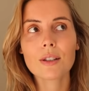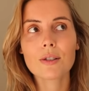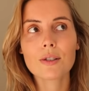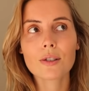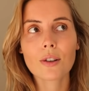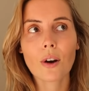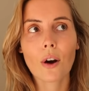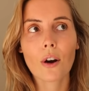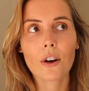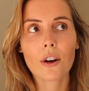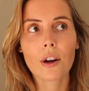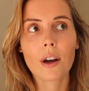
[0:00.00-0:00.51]

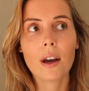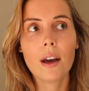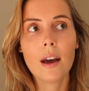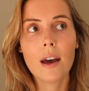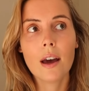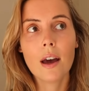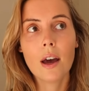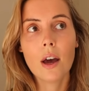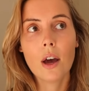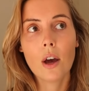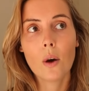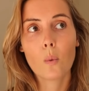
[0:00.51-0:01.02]
So
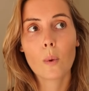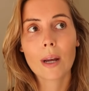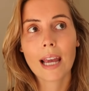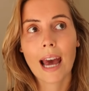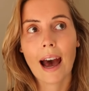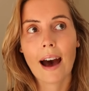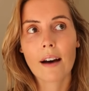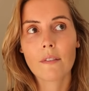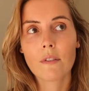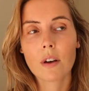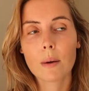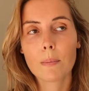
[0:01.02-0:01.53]
we
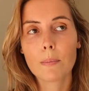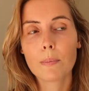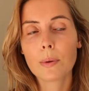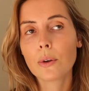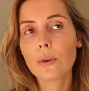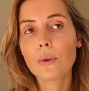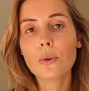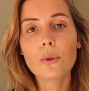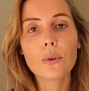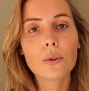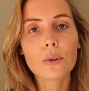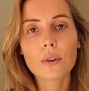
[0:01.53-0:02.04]
have a
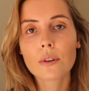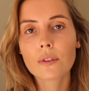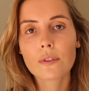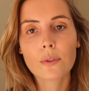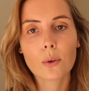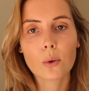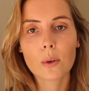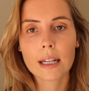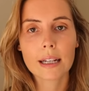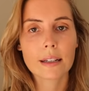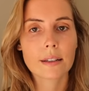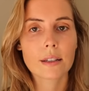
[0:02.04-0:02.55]

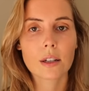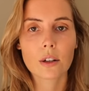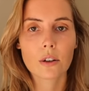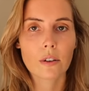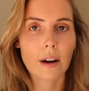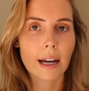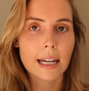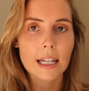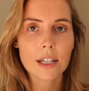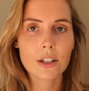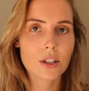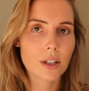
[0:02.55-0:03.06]
beautiful
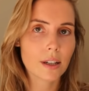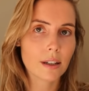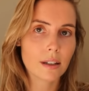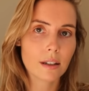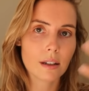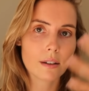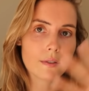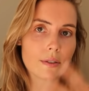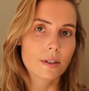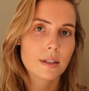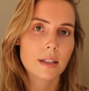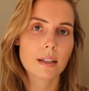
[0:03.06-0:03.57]
integration
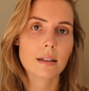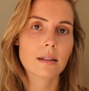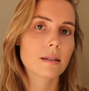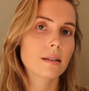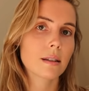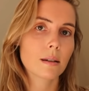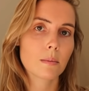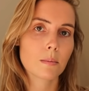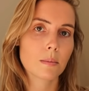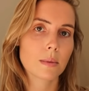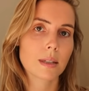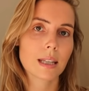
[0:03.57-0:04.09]
of
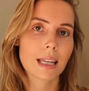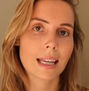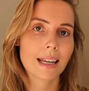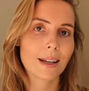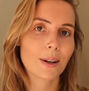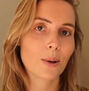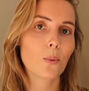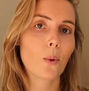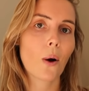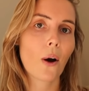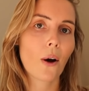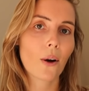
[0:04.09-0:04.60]
systems here
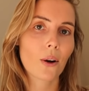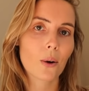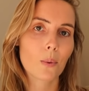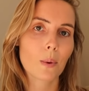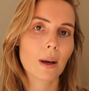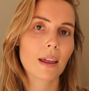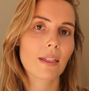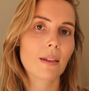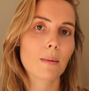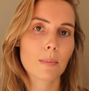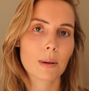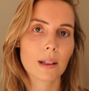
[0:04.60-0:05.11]
to work
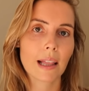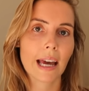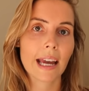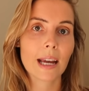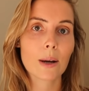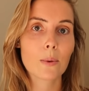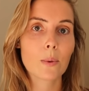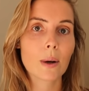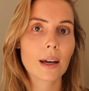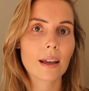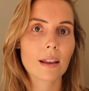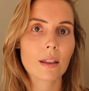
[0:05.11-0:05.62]
with and
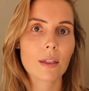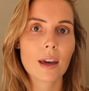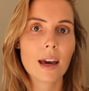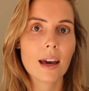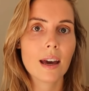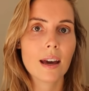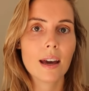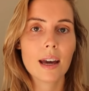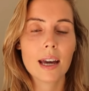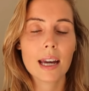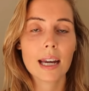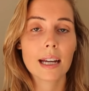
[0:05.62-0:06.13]
play with.
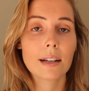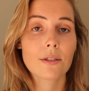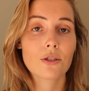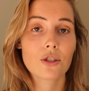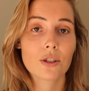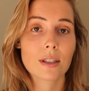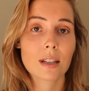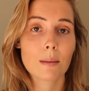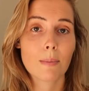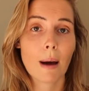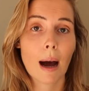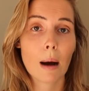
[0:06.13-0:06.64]
It's
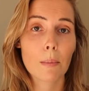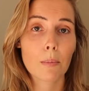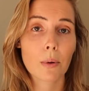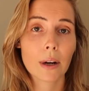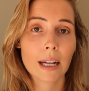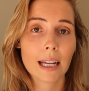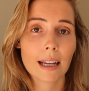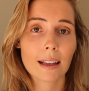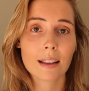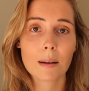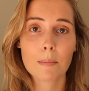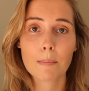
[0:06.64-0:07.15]
just about
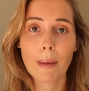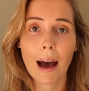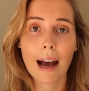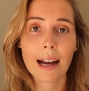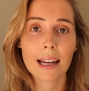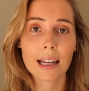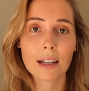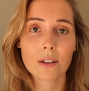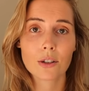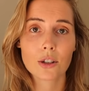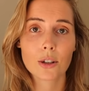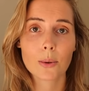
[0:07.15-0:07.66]
bringing them
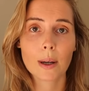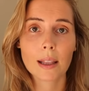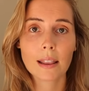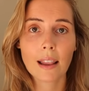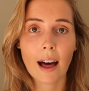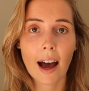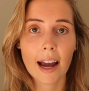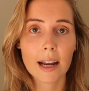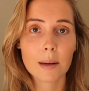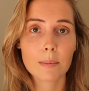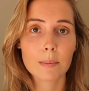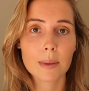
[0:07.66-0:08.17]
back into
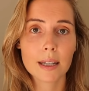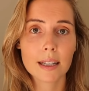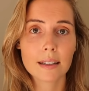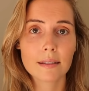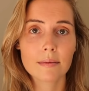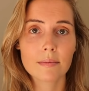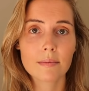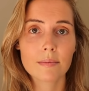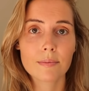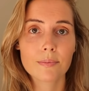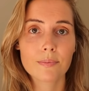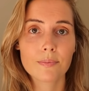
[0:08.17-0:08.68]

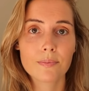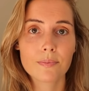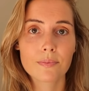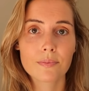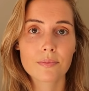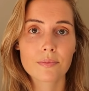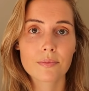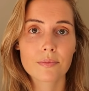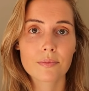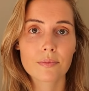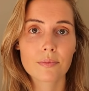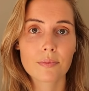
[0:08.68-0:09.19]
alignment.
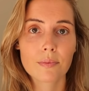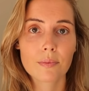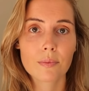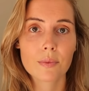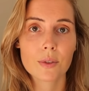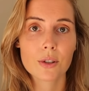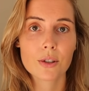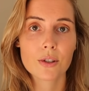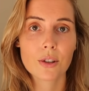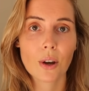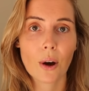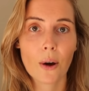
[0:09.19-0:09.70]

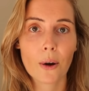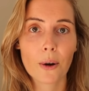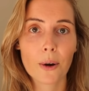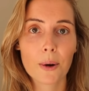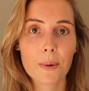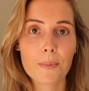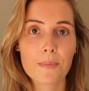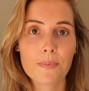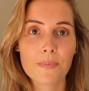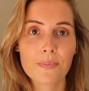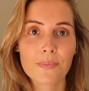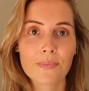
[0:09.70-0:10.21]
So
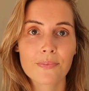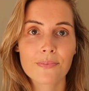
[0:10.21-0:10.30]
I'm